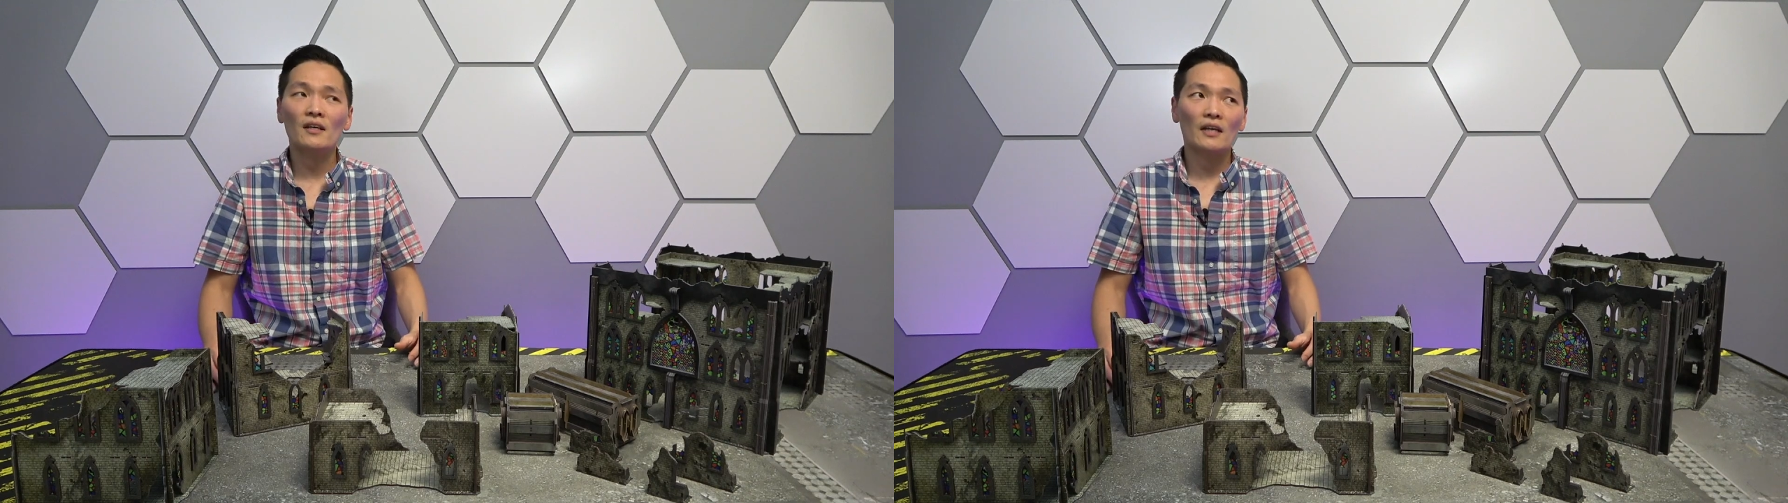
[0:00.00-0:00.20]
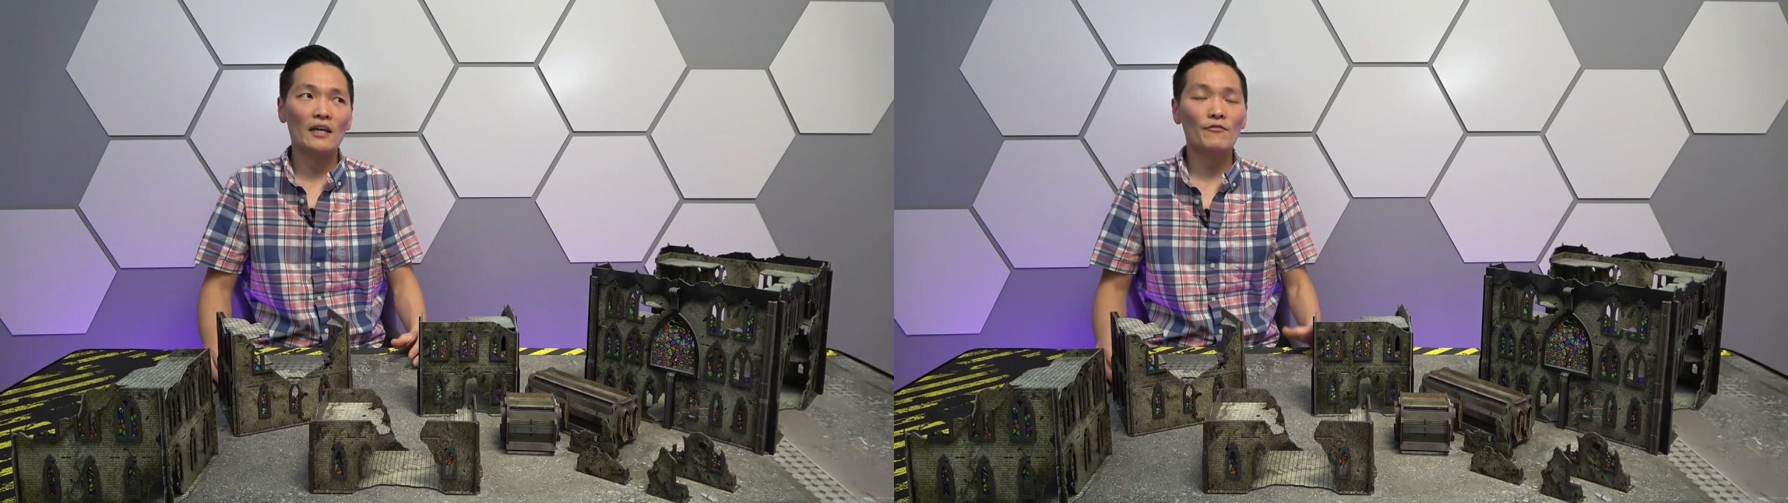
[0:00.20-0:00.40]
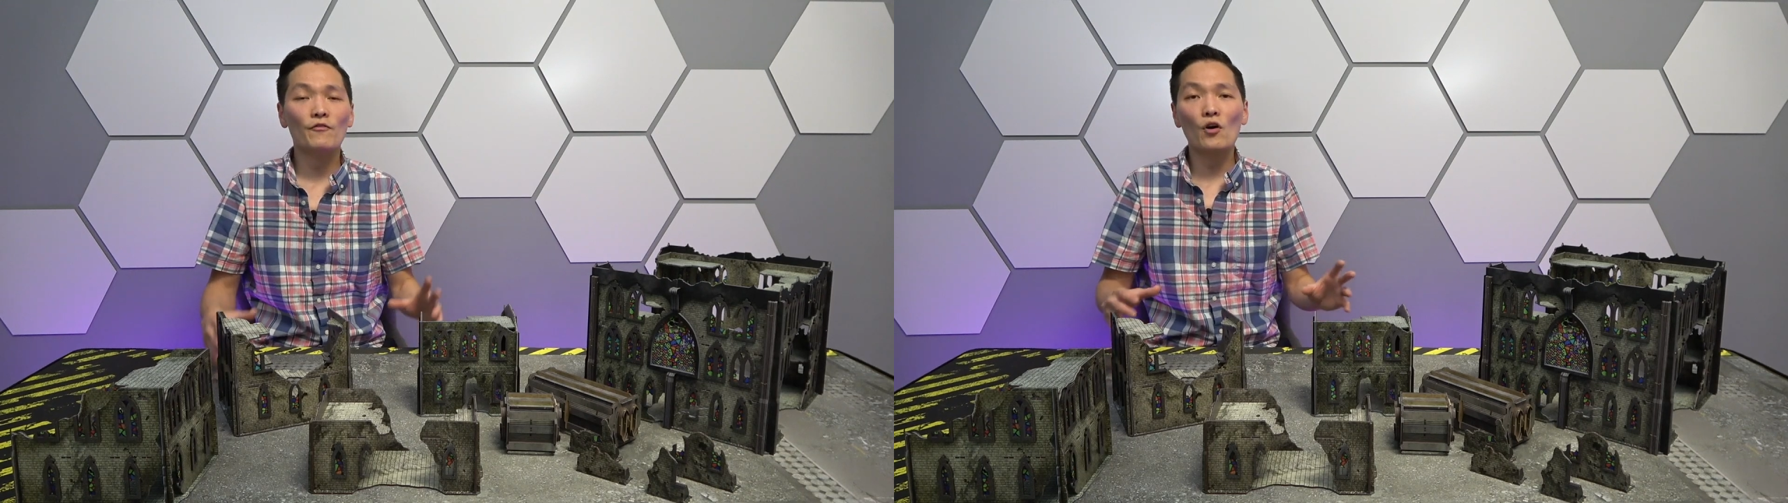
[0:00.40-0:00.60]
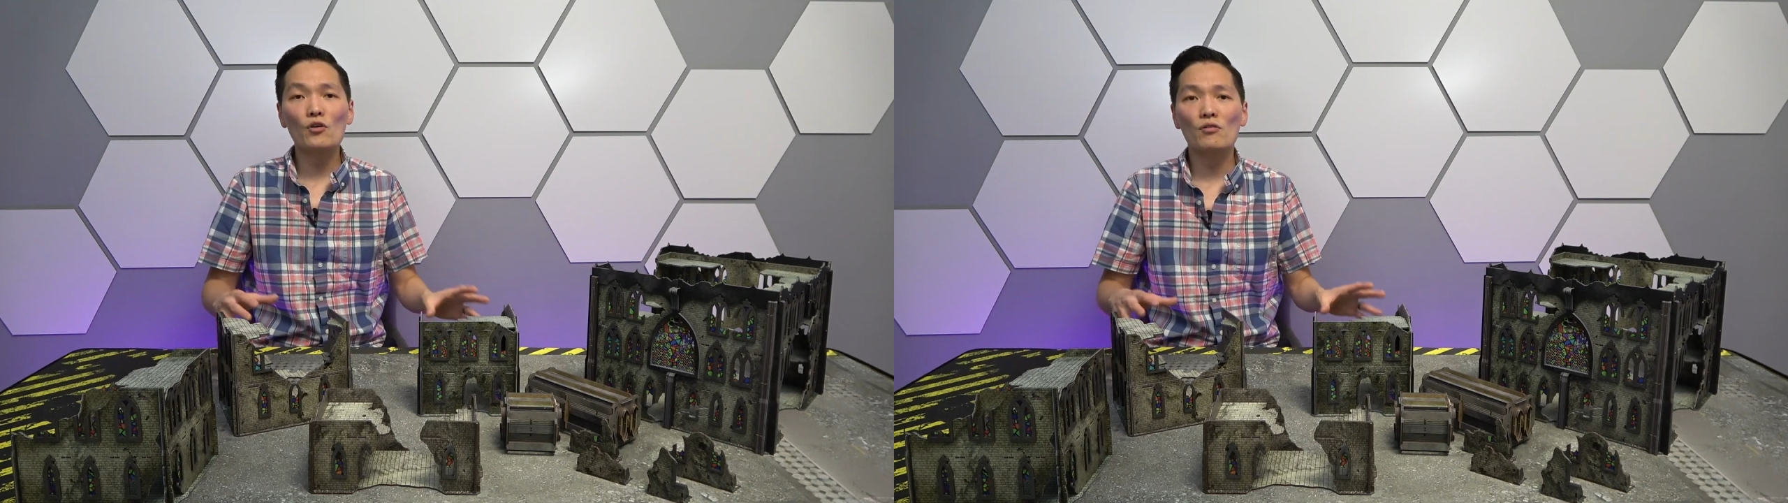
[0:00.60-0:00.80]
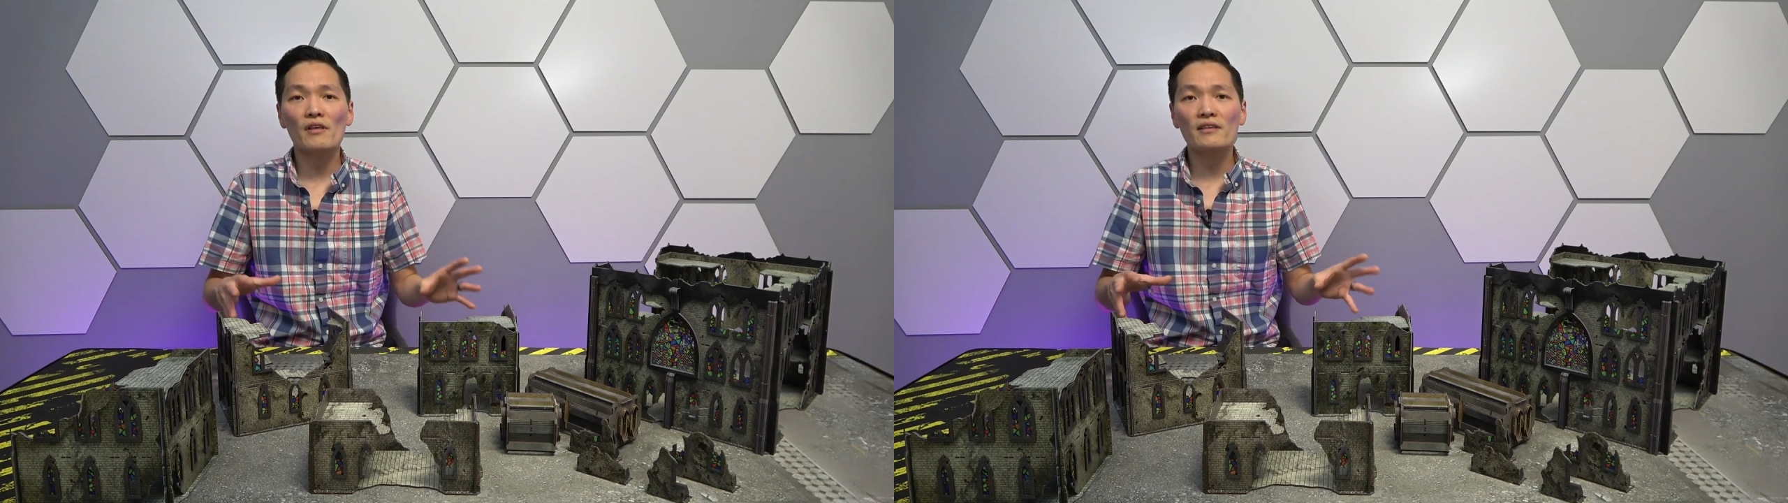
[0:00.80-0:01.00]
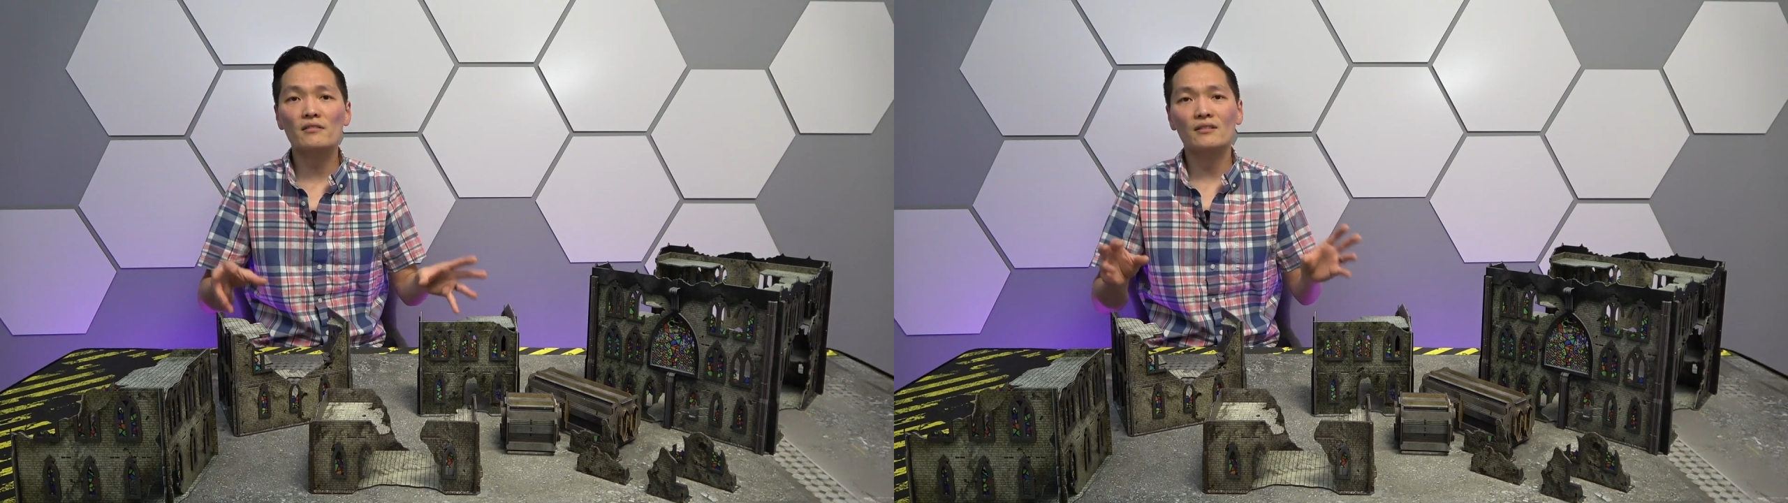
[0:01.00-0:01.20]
a far less